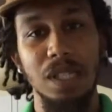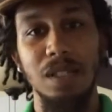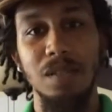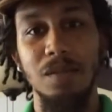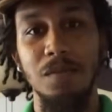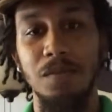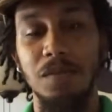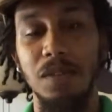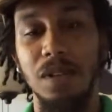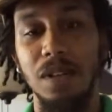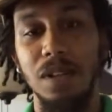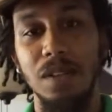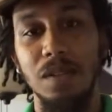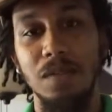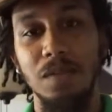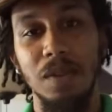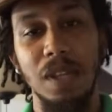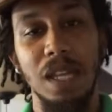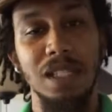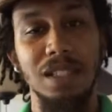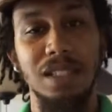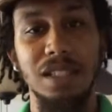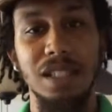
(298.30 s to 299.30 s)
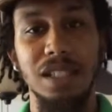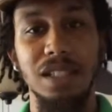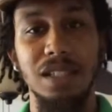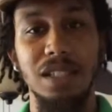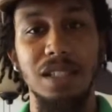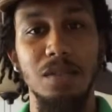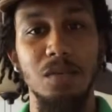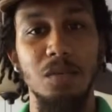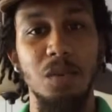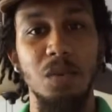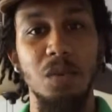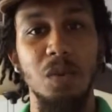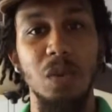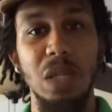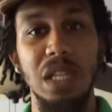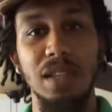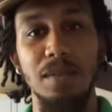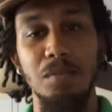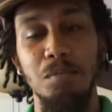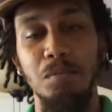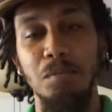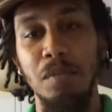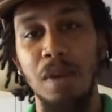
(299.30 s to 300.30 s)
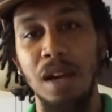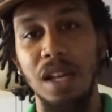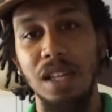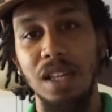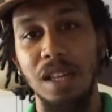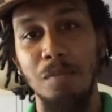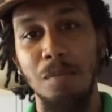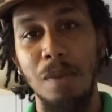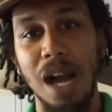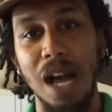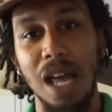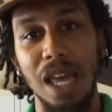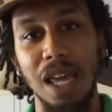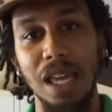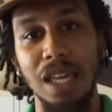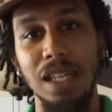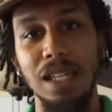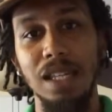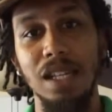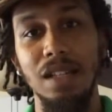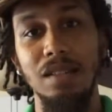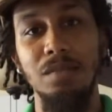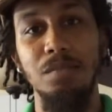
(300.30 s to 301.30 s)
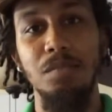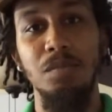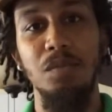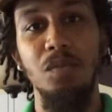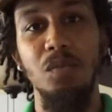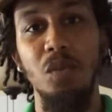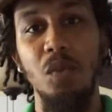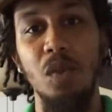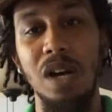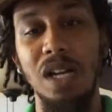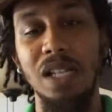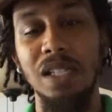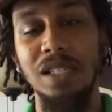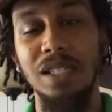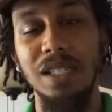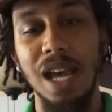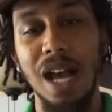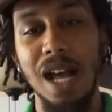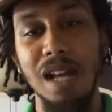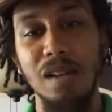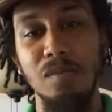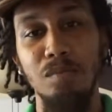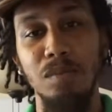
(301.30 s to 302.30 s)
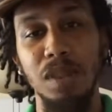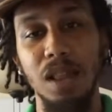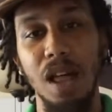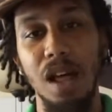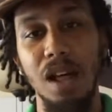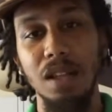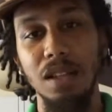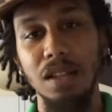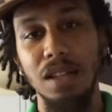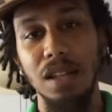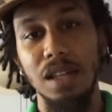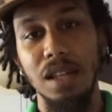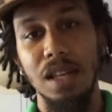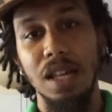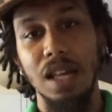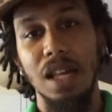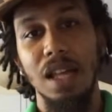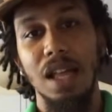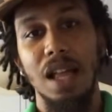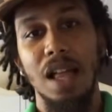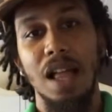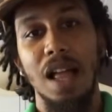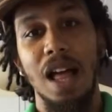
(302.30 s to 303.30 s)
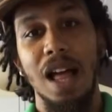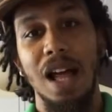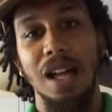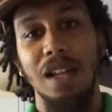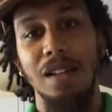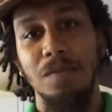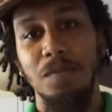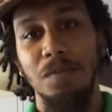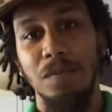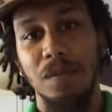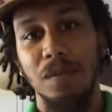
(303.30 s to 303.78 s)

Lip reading: For instance, in my AM1 time block, I